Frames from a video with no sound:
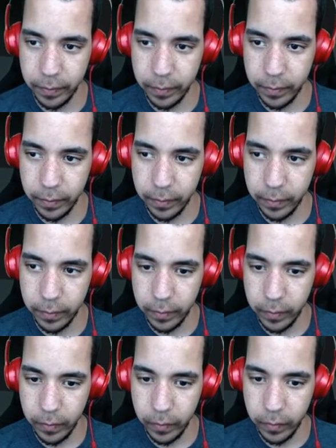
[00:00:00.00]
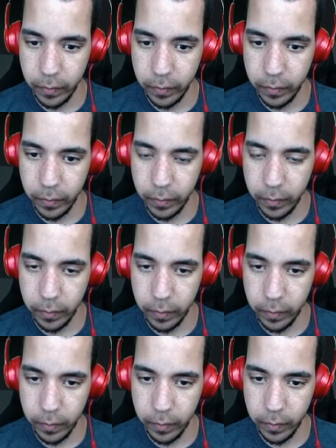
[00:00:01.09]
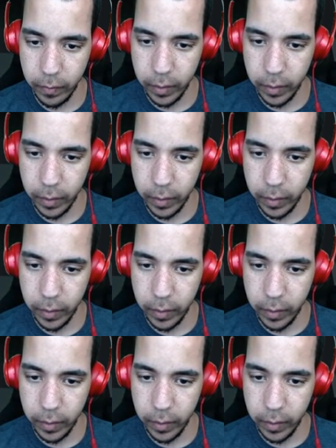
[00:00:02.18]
(no one is talking)